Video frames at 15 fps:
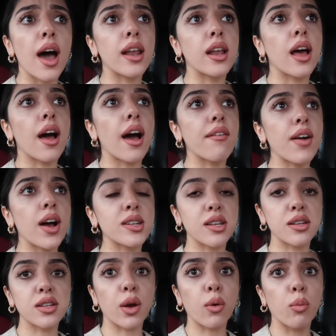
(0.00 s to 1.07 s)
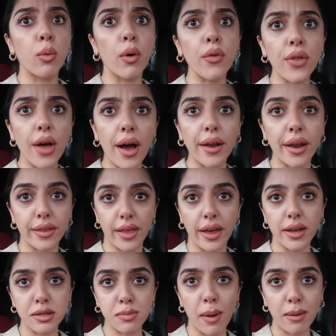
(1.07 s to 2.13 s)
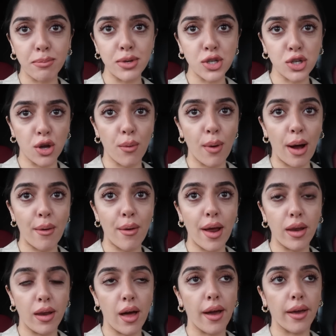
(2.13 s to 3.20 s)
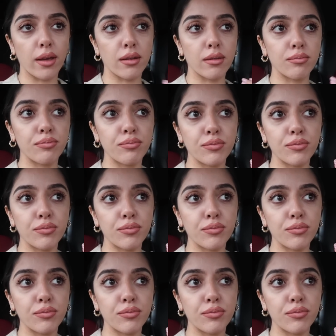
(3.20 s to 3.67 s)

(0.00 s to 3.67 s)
And at first I was like, what the hell, like, they expect me to go out and like